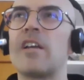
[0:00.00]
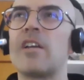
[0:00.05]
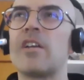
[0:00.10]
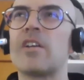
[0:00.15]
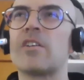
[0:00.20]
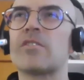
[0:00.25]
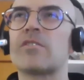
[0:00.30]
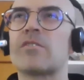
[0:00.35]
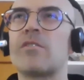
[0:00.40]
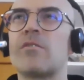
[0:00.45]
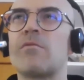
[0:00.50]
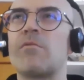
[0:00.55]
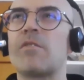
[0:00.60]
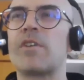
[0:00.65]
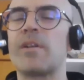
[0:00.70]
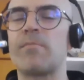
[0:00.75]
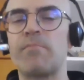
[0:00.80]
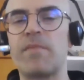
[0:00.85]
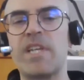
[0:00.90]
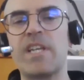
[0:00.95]
So
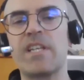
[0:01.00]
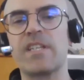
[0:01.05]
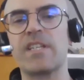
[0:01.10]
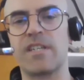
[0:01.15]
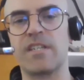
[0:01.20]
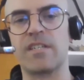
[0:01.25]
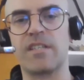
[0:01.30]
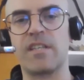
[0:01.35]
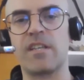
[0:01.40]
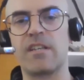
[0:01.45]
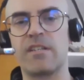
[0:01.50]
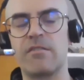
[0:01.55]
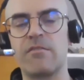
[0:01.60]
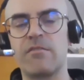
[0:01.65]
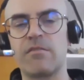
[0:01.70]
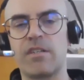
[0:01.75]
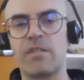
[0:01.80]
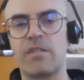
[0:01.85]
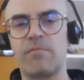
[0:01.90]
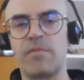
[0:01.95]
what it means is that
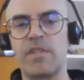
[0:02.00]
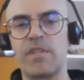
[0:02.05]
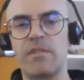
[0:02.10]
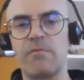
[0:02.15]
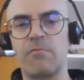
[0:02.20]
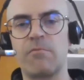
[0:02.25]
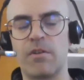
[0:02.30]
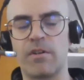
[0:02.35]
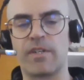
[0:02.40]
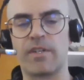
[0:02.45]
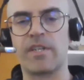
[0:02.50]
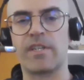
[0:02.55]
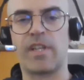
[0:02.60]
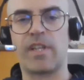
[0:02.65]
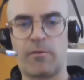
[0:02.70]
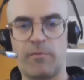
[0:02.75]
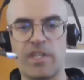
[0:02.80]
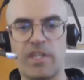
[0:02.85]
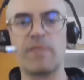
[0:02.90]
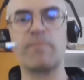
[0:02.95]
you could be working,
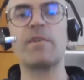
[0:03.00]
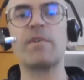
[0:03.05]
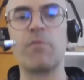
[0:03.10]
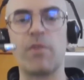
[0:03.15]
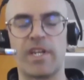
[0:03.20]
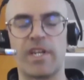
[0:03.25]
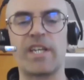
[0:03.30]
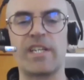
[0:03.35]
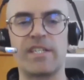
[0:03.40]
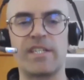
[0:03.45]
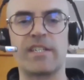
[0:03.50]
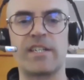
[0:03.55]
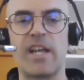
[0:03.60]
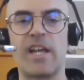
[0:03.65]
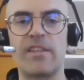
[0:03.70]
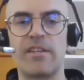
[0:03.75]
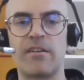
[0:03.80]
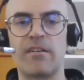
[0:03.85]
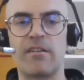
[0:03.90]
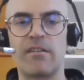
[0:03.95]
like we could be working
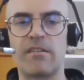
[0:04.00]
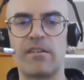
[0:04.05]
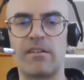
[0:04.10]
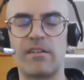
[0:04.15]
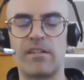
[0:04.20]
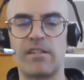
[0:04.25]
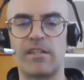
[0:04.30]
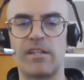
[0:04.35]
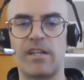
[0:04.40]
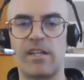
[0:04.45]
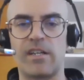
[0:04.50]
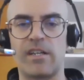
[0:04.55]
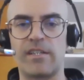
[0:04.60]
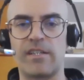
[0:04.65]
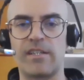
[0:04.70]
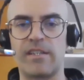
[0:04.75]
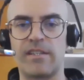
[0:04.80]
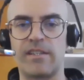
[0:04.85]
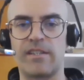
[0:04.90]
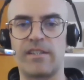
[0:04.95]
together
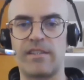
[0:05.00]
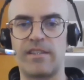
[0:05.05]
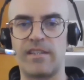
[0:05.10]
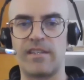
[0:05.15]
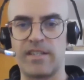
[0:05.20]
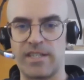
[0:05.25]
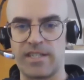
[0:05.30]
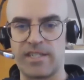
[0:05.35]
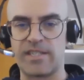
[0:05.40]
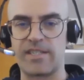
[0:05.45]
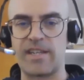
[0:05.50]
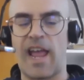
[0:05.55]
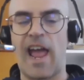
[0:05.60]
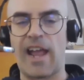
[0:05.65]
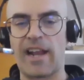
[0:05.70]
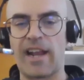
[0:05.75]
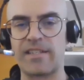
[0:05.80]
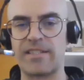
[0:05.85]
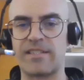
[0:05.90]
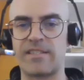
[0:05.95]
on the
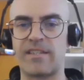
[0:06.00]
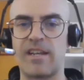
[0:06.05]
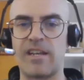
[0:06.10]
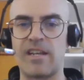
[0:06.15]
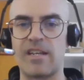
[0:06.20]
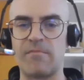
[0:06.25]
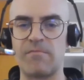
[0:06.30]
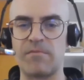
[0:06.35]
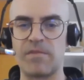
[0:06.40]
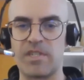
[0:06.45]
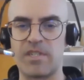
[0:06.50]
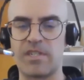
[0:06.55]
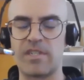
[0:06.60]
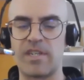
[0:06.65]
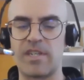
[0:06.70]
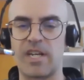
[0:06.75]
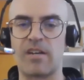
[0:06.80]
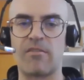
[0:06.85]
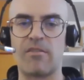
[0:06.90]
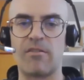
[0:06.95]
exact same
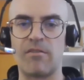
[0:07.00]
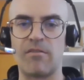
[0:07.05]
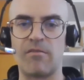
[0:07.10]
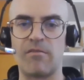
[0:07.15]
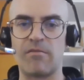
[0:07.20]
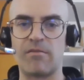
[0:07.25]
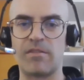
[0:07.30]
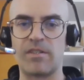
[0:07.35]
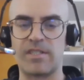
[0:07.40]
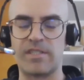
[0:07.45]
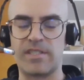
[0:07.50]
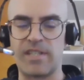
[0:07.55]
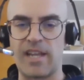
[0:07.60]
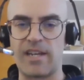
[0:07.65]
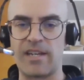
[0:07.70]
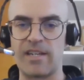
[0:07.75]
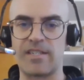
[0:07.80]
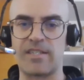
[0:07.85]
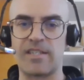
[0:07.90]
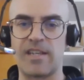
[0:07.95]
Synchro
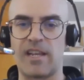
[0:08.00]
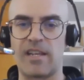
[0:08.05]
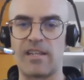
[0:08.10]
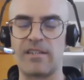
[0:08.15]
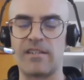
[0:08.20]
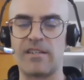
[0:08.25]
data set